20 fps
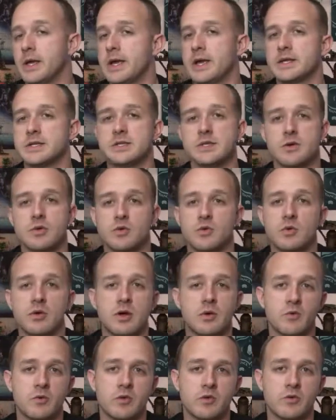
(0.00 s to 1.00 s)
yeah, so
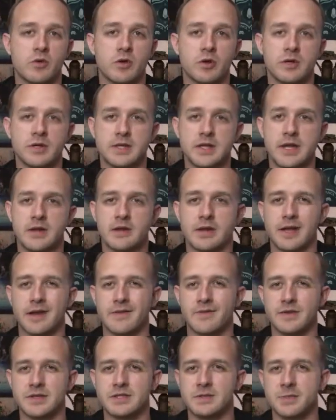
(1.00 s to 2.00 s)
we'll roll into that and kind
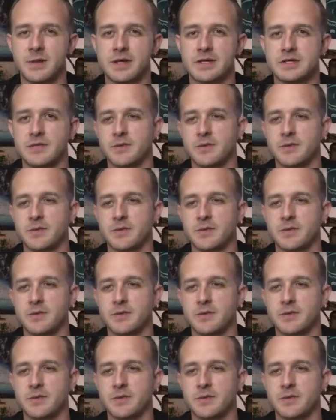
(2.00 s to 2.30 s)
of inspect